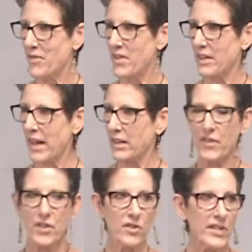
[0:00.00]
right? For the
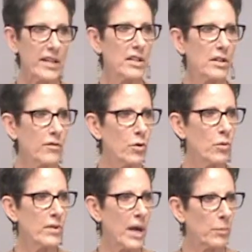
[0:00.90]
lack of understanding
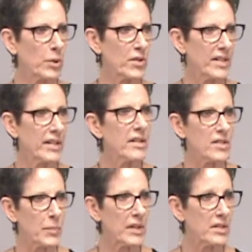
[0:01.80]
of who that
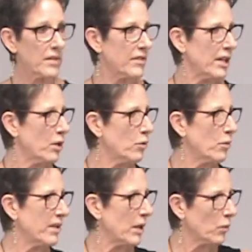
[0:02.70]
person is, because if they
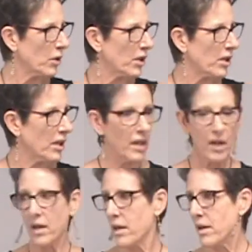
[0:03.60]
knew who they were,